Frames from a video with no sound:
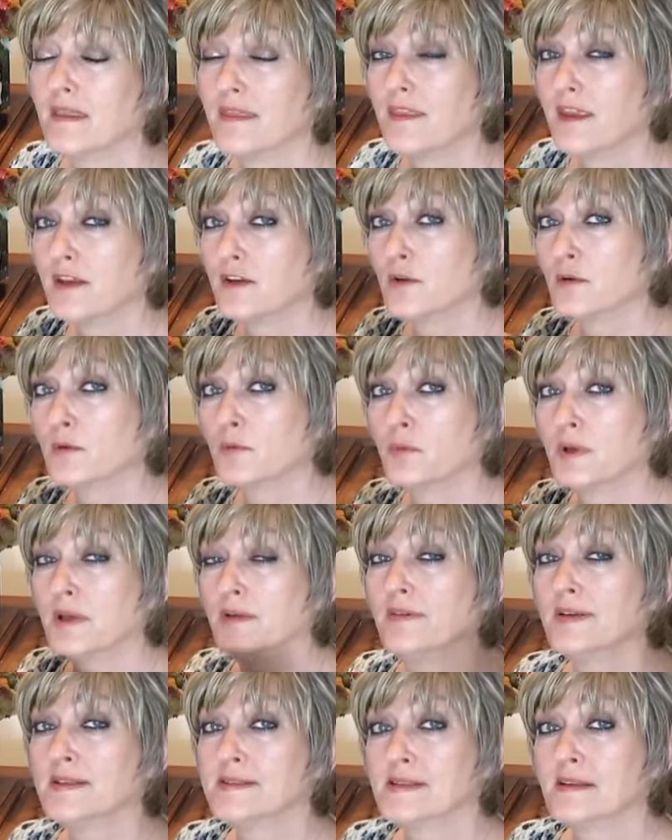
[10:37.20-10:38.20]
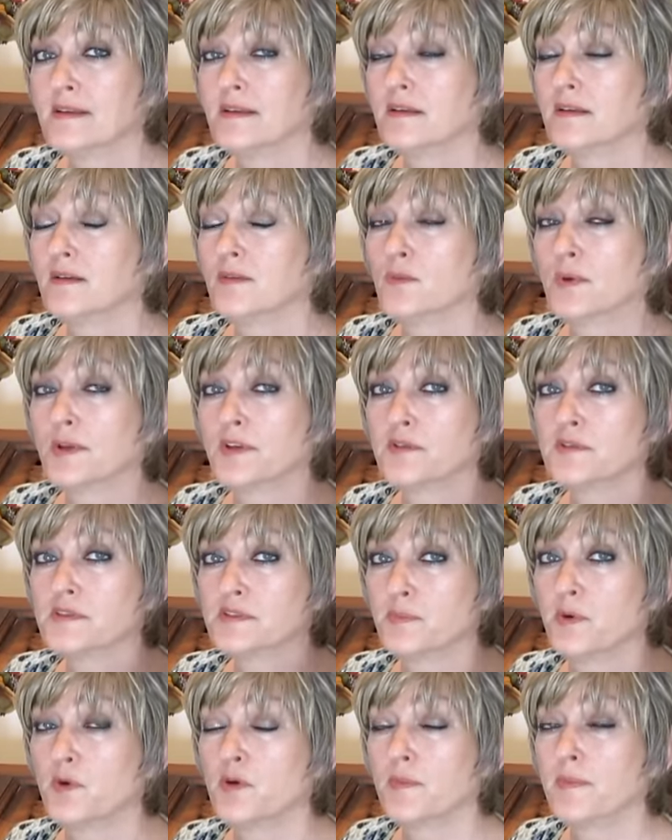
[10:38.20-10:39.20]
Then you'll revisit what you
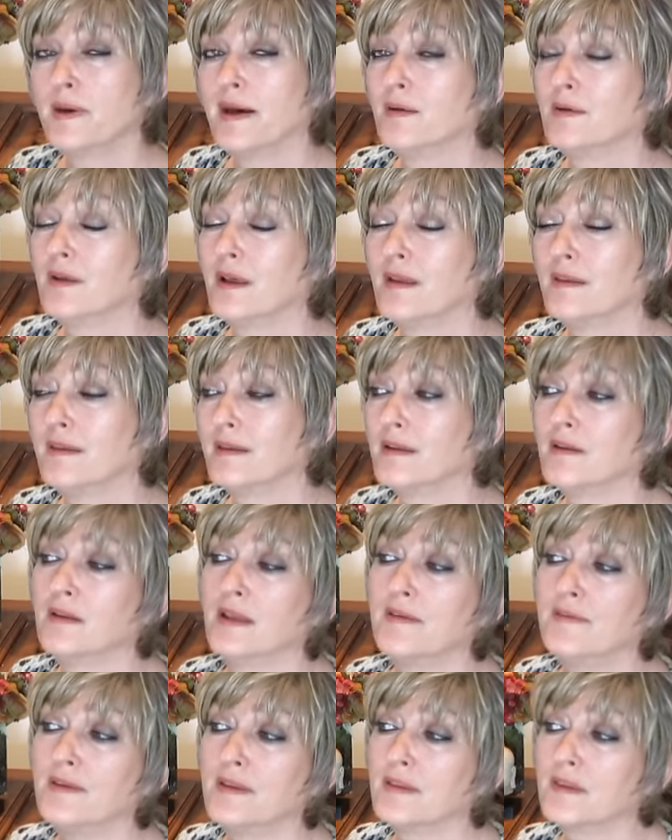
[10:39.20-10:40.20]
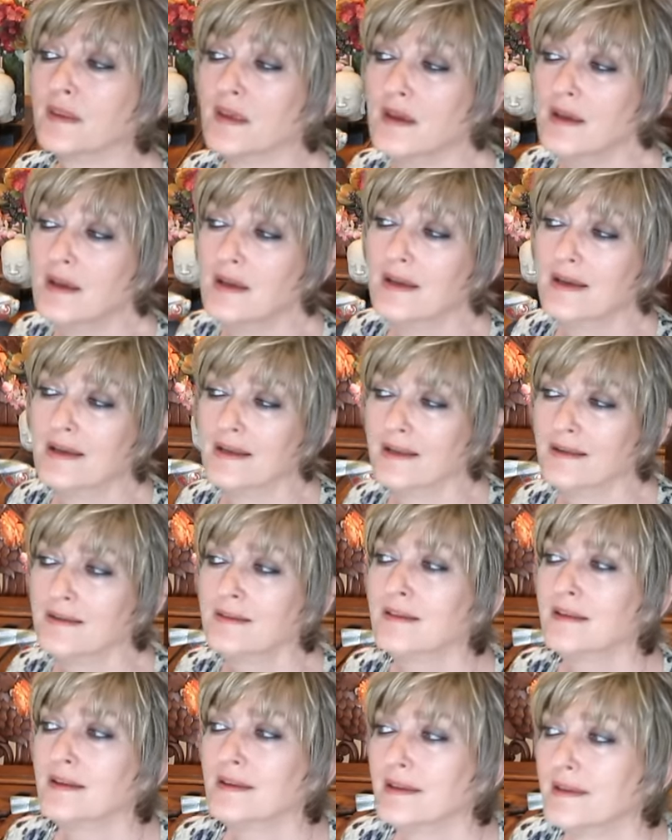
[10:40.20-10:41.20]
spoke about on the 11th. And I
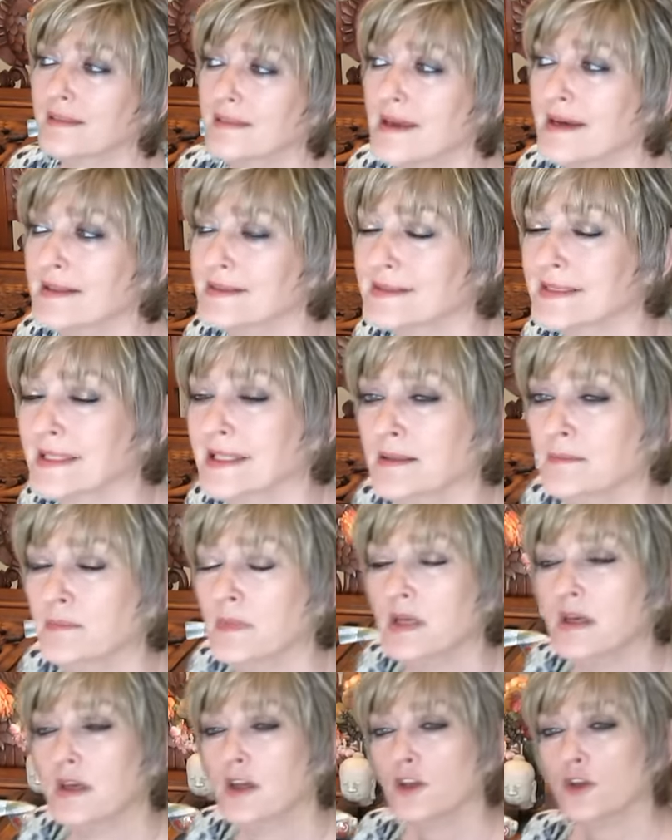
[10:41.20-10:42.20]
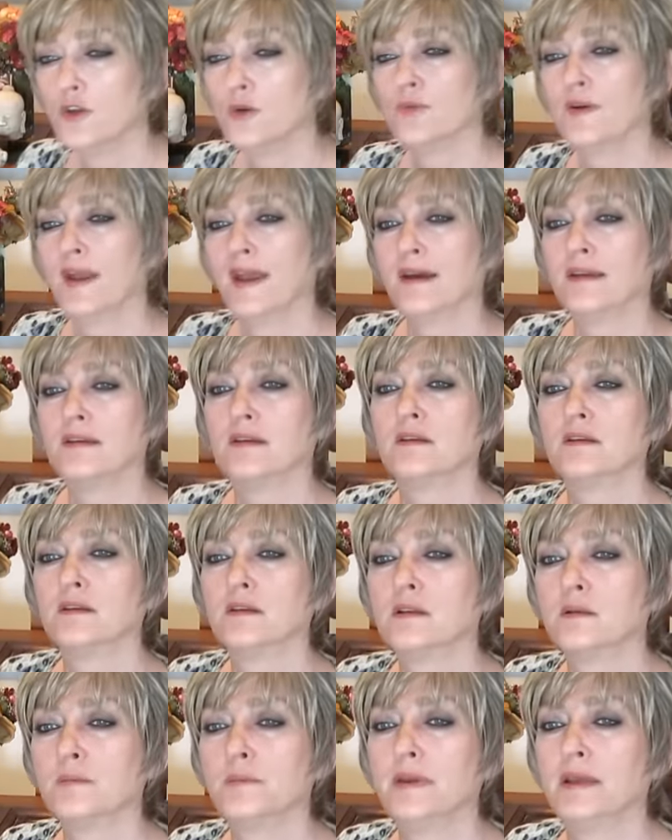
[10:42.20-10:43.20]
think at that time, you've had a
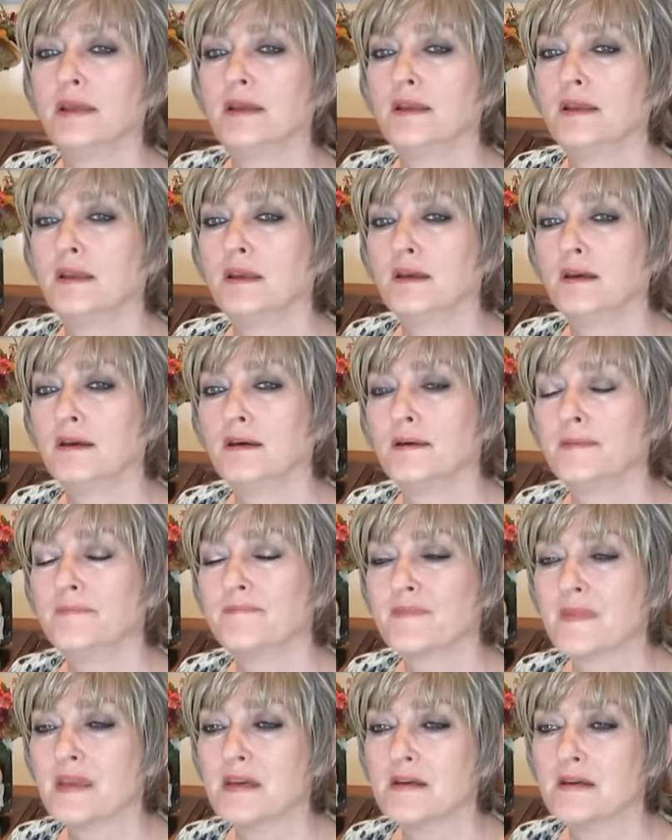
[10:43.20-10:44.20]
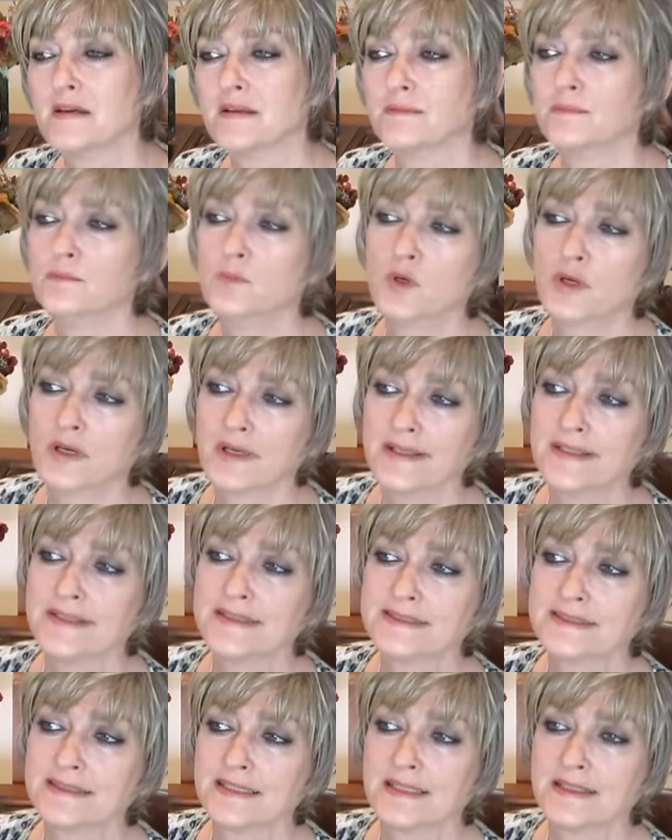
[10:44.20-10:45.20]
little bit more
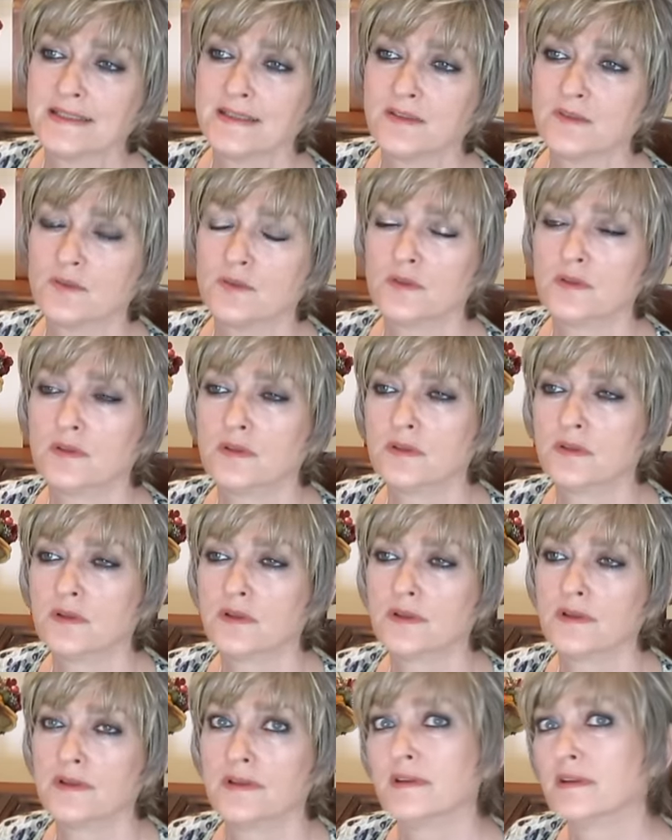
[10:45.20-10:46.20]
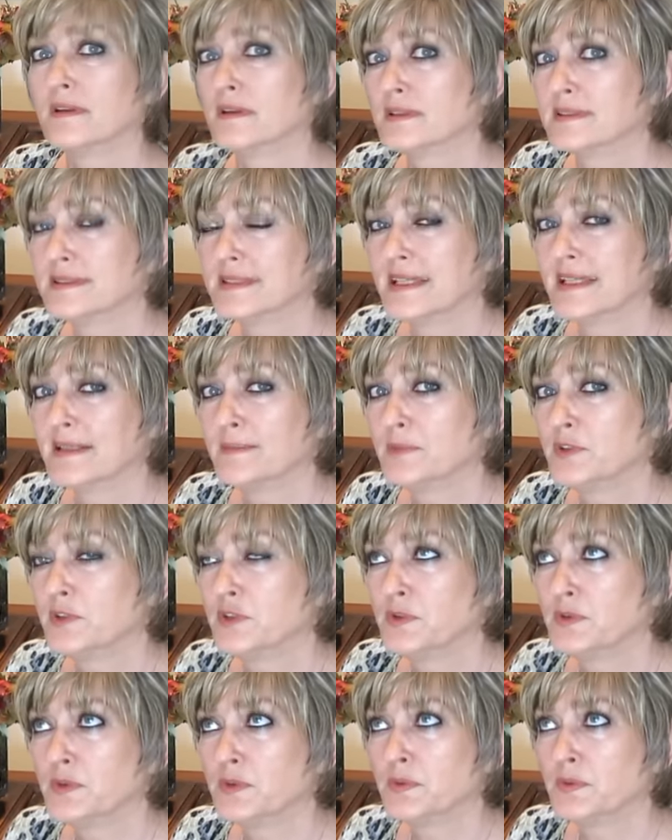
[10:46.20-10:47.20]
insight or a little time
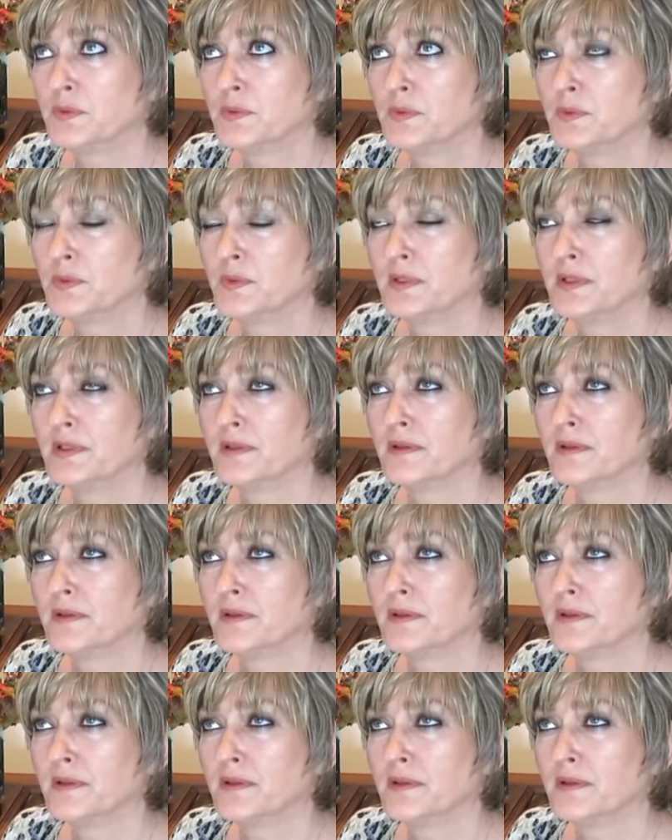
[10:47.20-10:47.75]
to